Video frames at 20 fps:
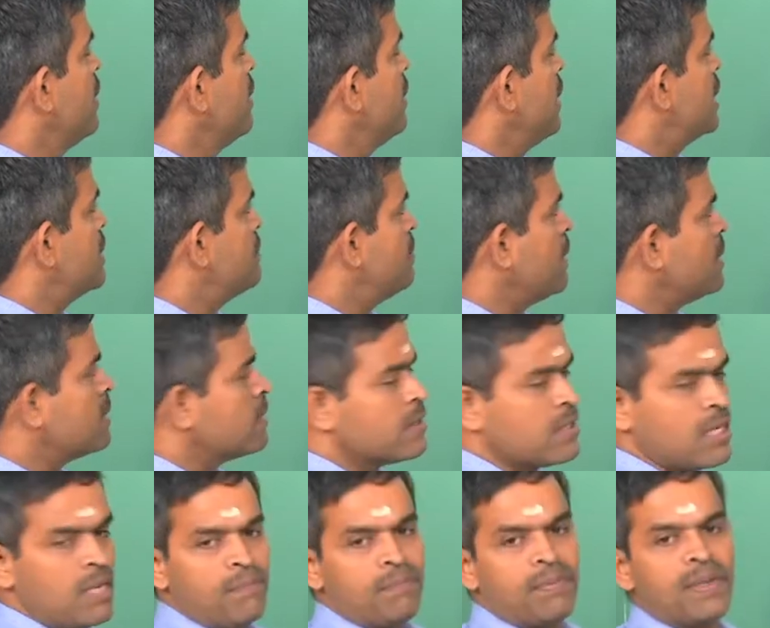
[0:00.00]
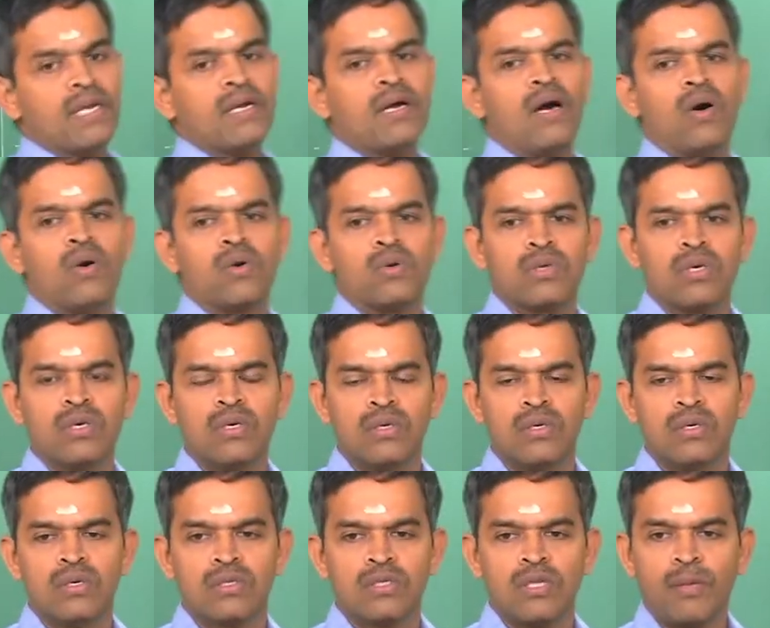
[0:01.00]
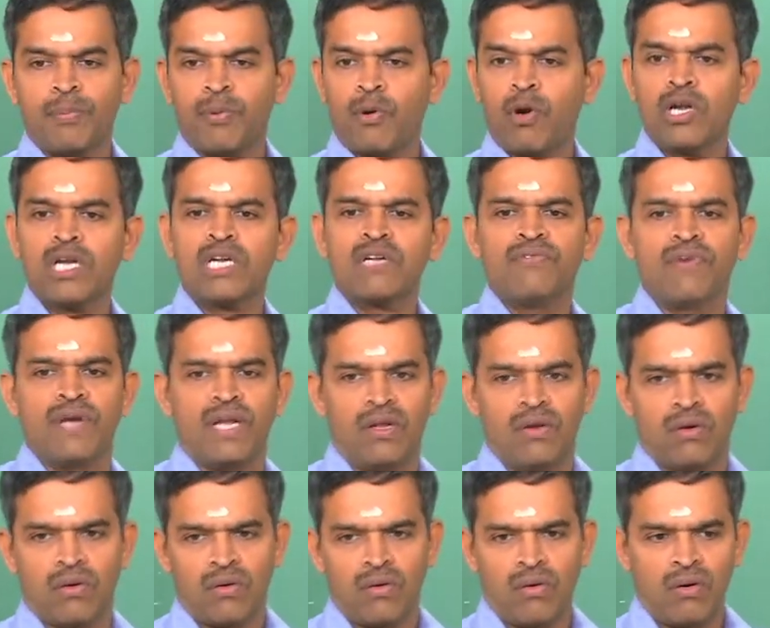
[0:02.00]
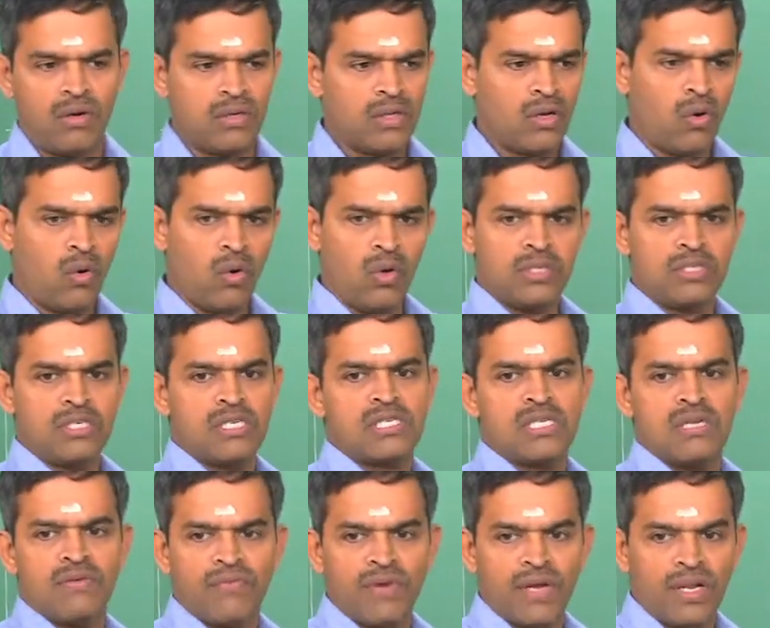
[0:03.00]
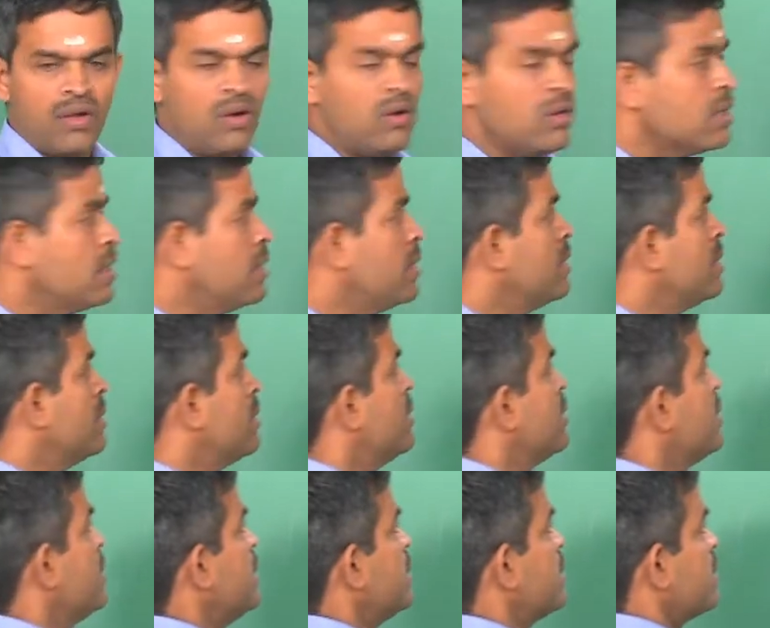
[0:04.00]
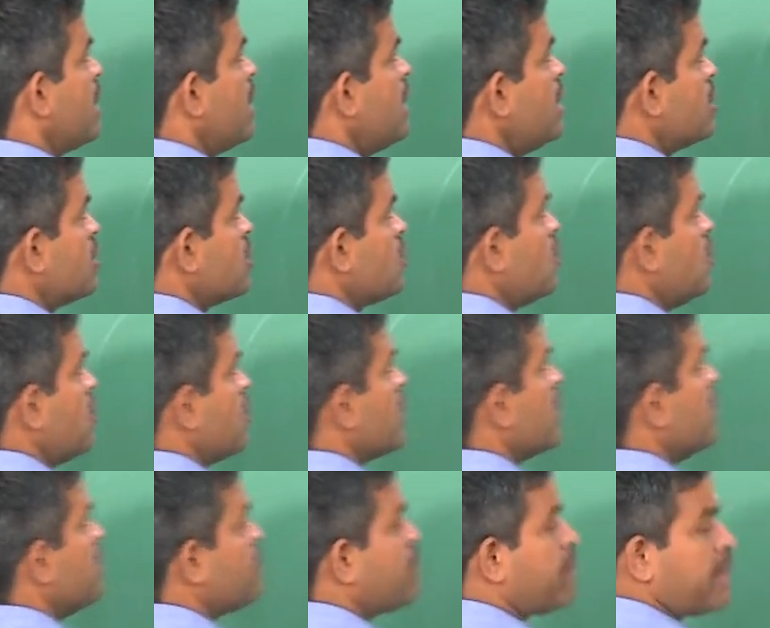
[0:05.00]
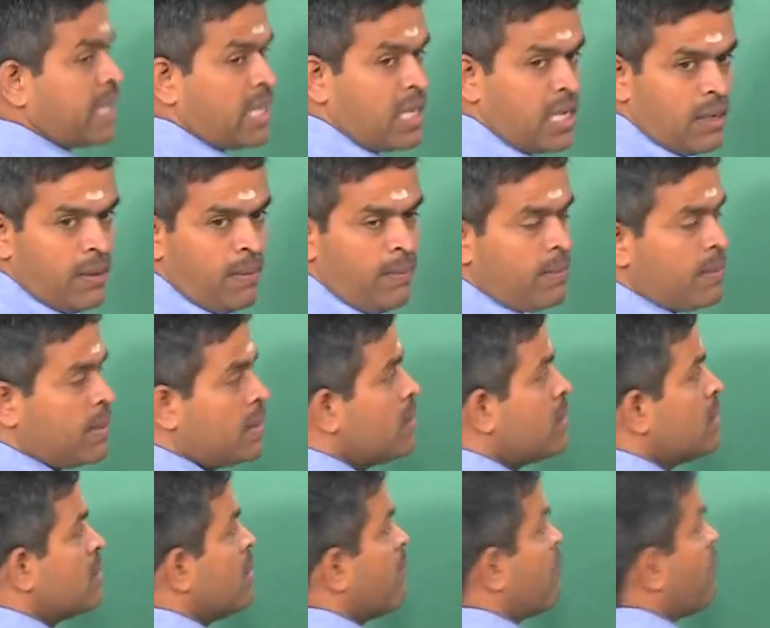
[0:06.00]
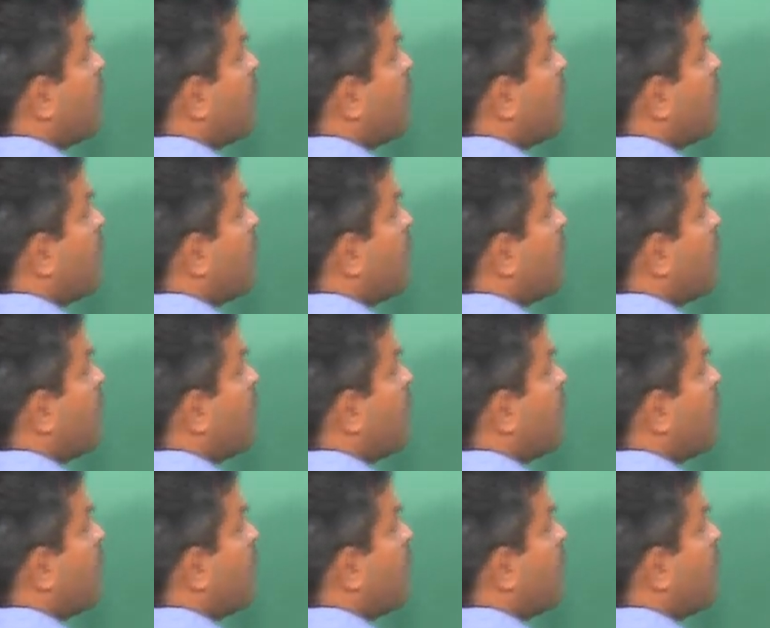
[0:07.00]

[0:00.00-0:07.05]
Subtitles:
explicitly bring out the product failure or the whole system failure. It tells you in breakup the